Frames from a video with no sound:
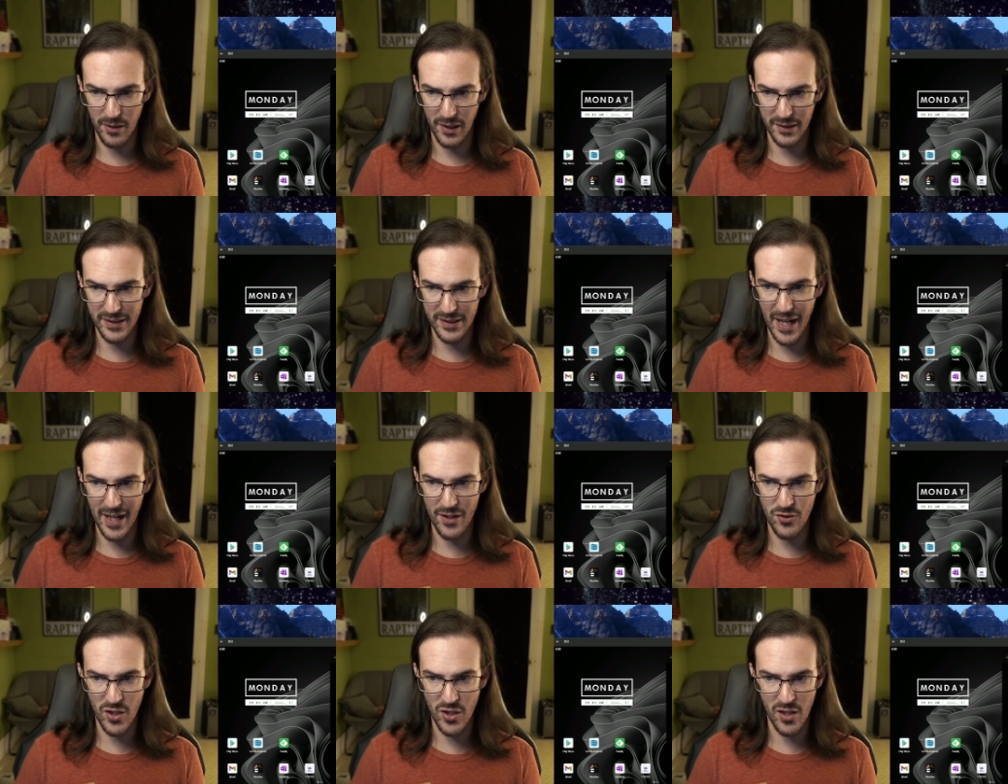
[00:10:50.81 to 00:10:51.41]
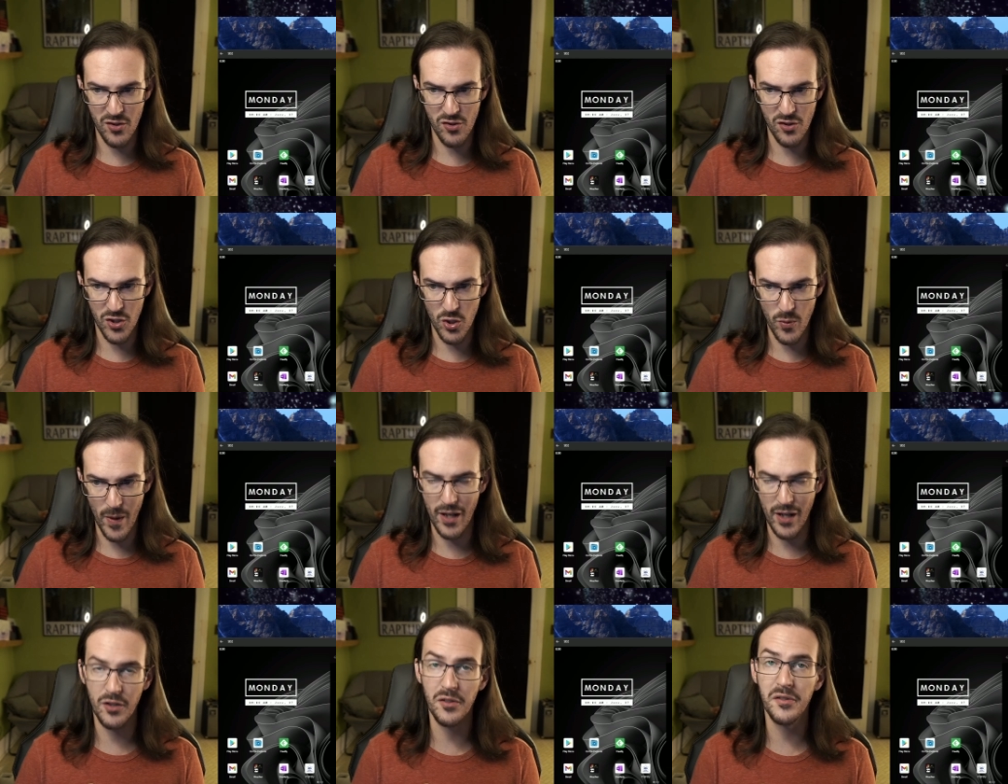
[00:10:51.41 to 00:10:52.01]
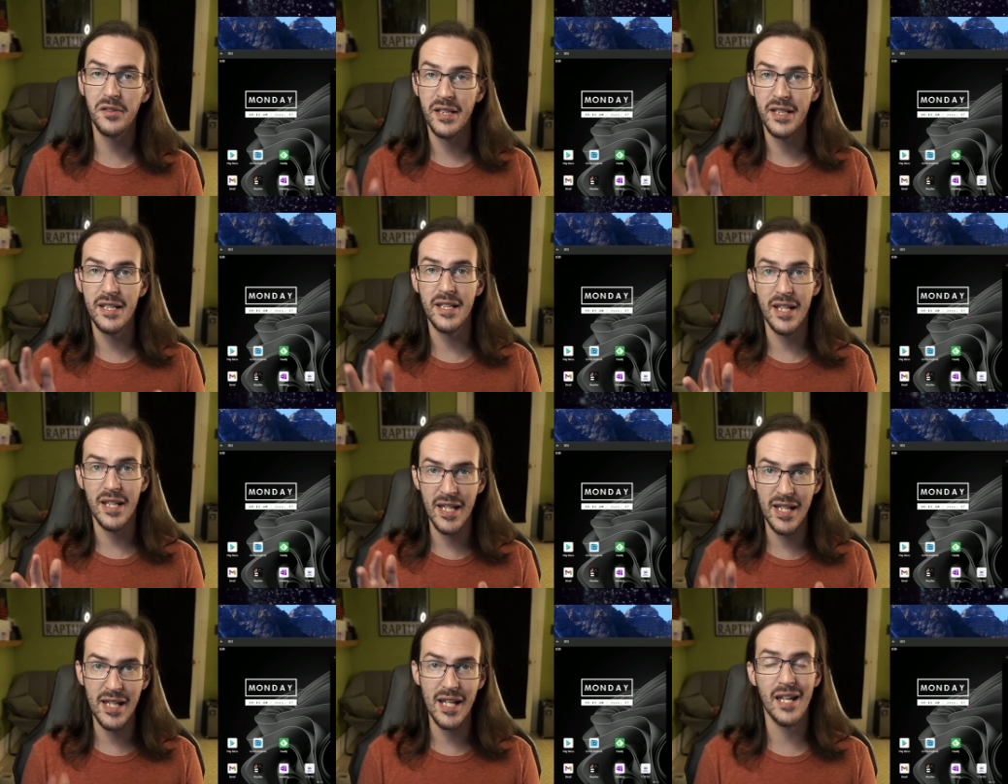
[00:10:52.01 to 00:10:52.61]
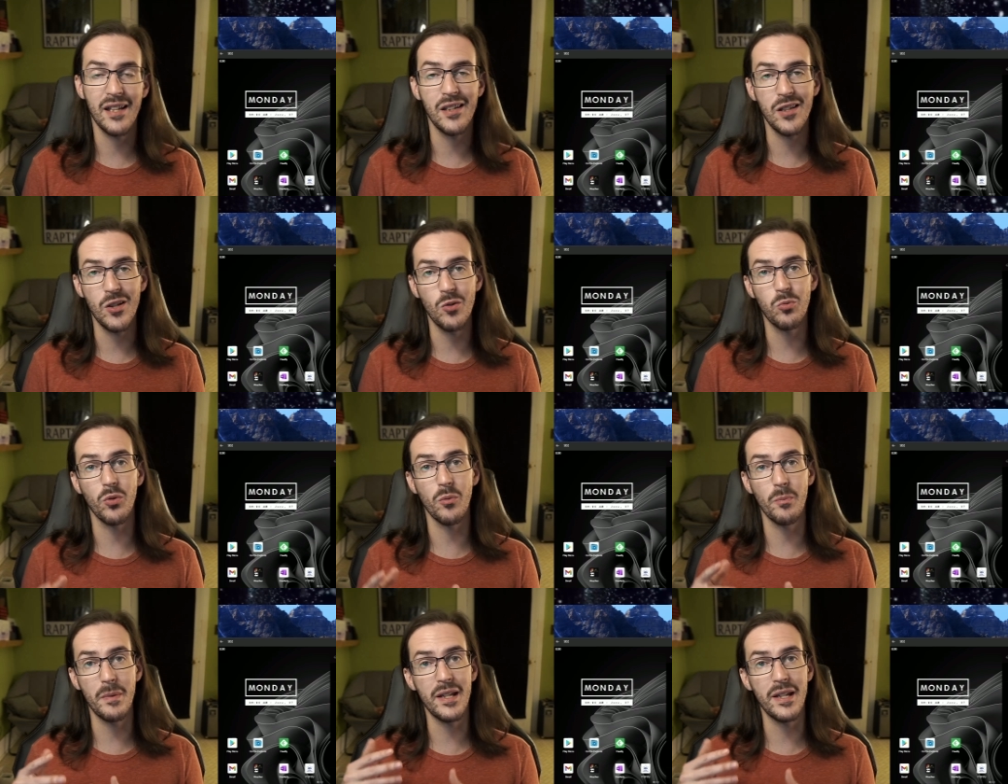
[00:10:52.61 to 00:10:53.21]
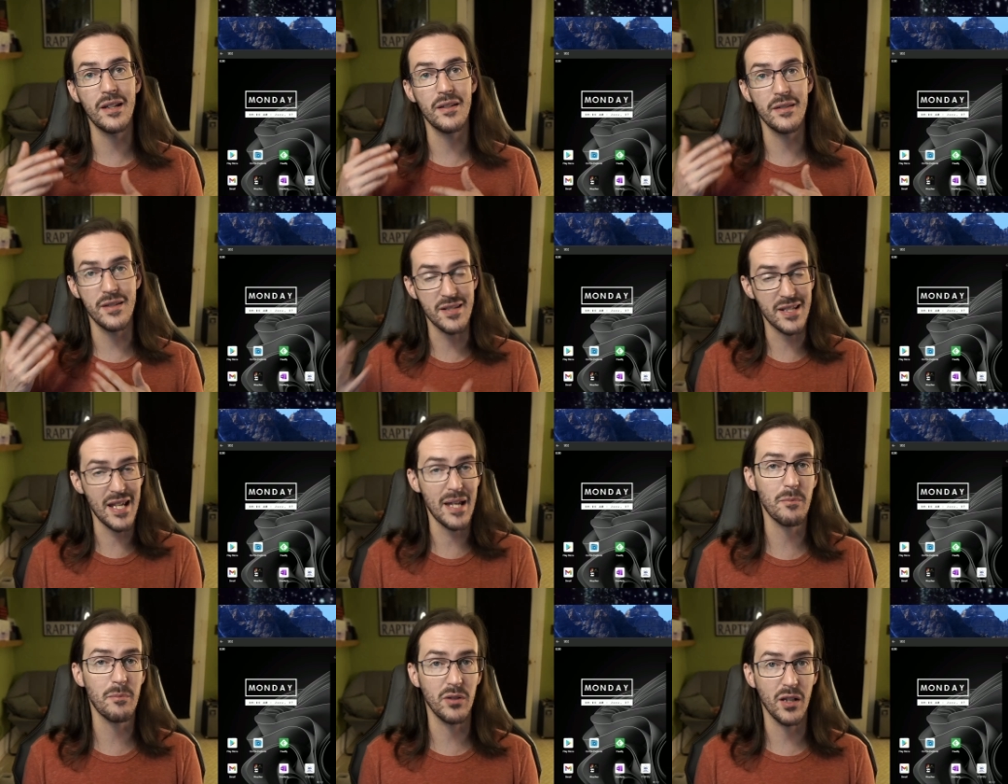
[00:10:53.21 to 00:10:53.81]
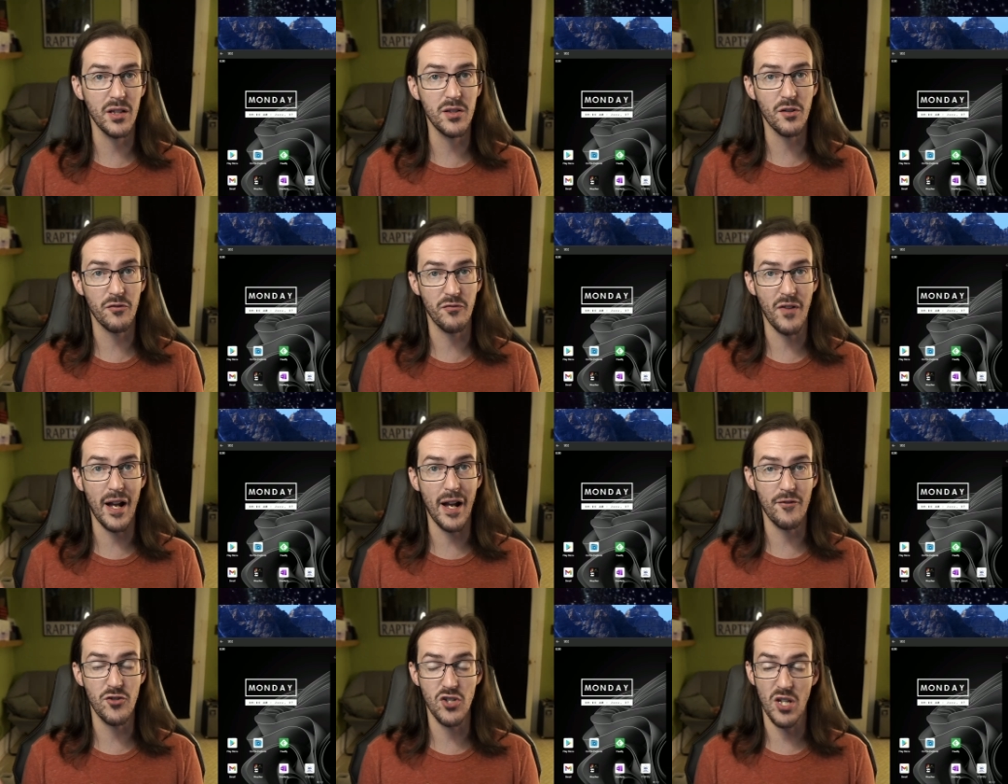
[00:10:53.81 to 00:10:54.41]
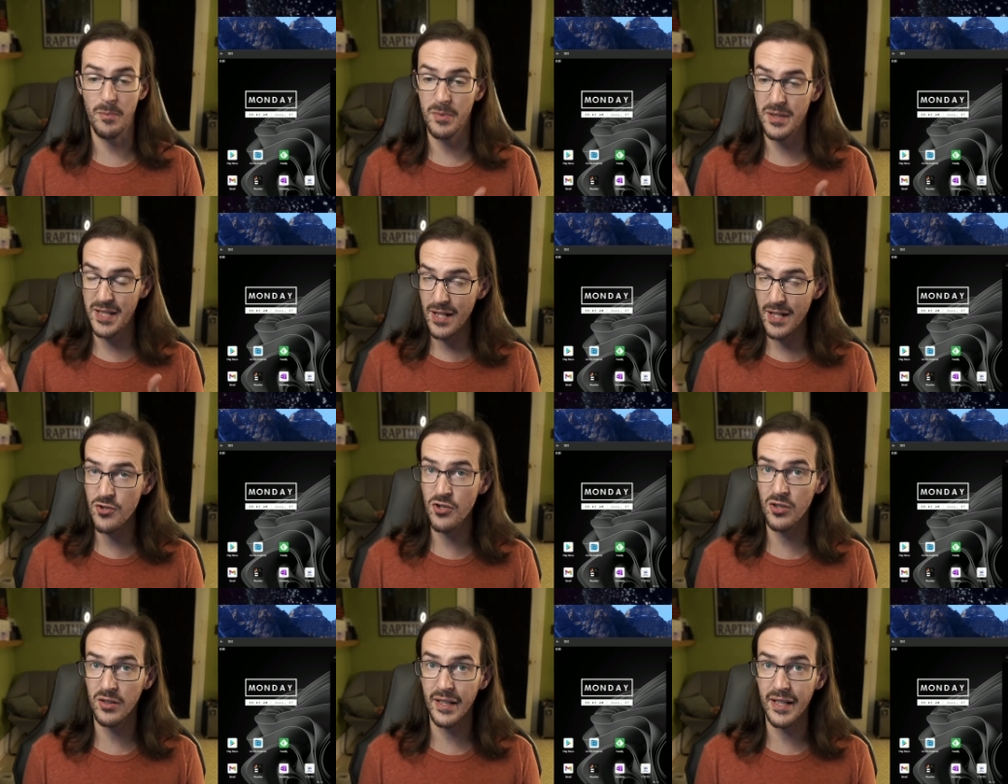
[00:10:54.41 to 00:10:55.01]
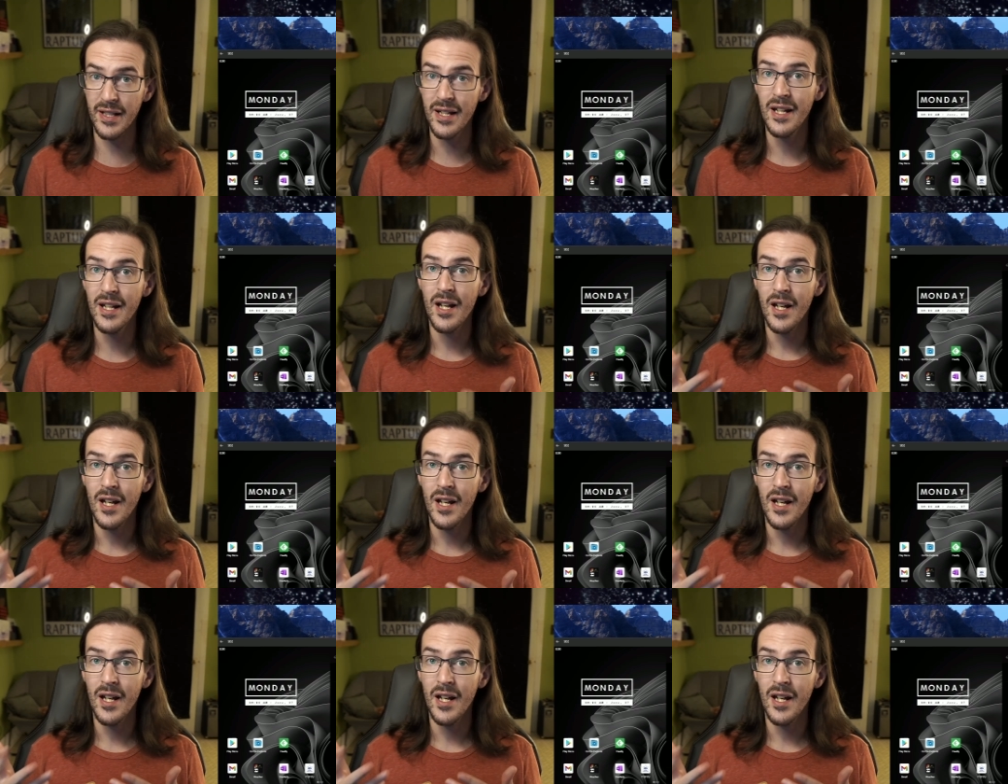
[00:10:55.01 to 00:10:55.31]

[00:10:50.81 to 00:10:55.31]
Click that and change it to LTE, and you will be disabling your 5G. And potentially,